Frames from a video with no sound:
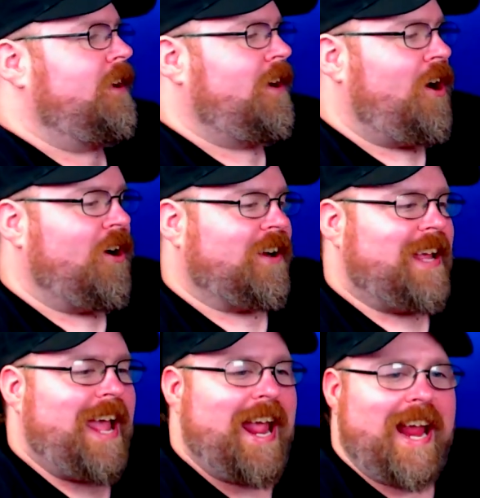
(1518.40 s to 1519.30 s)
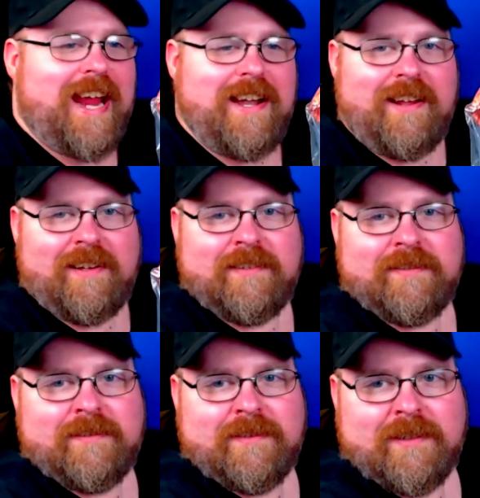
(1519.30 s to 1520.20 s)
Arcade
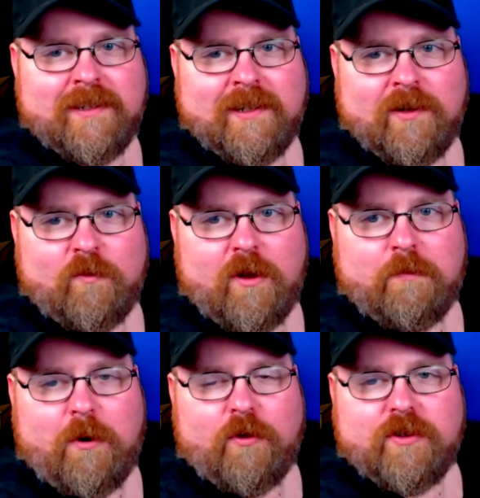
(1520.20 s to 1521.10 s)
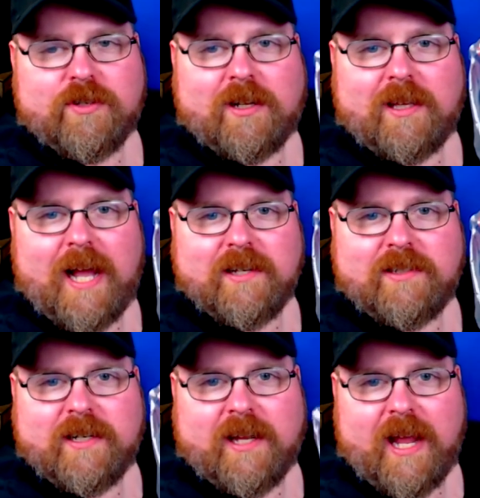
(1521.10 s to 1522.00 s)
with both his
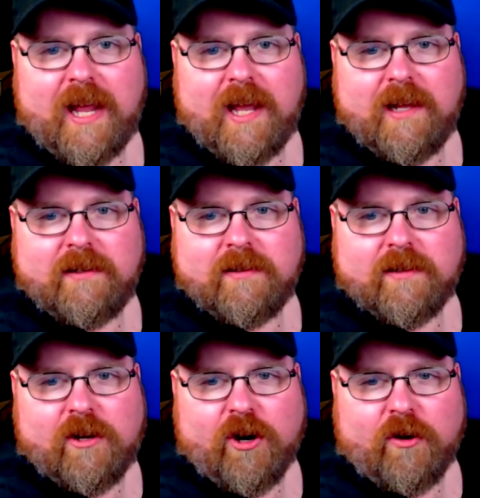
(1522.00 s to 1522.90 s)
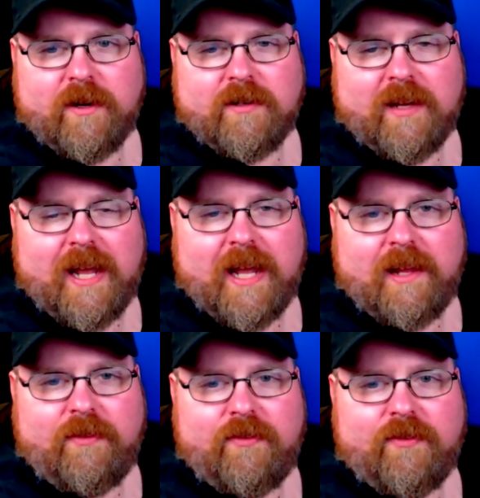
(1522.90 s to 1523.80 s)
classic and current
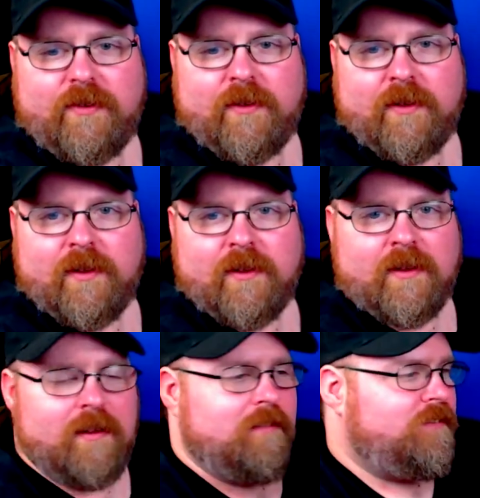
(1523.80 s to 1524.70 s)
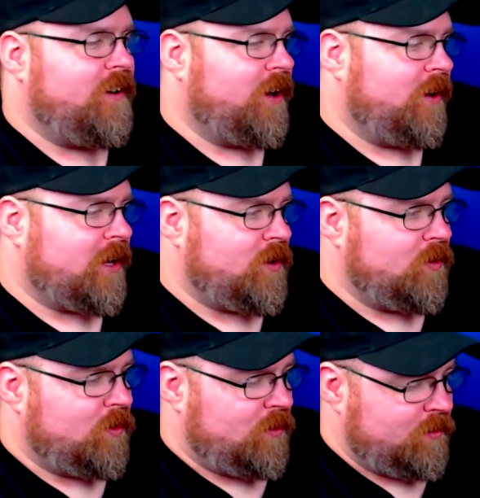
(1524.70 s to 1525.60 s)
heads. Very
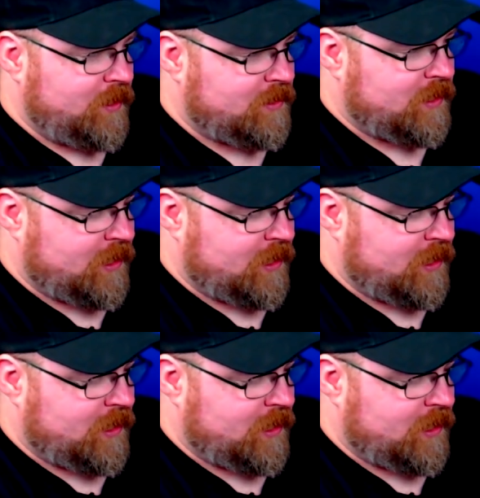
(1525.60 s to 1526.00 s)
cool. He's like,